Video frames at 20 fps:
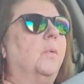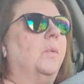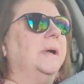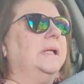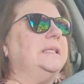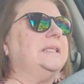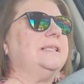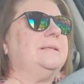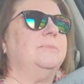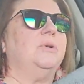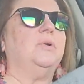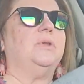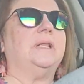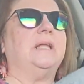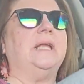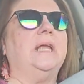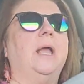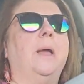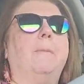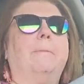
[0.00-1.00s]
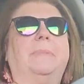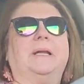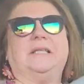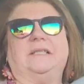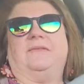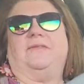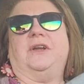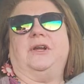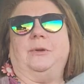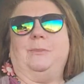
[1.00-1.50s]
Went smoothly, but I
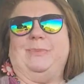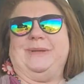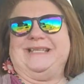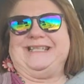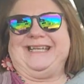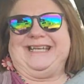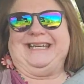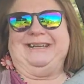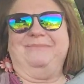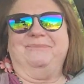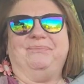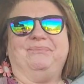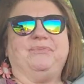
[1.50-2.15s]
was very busy,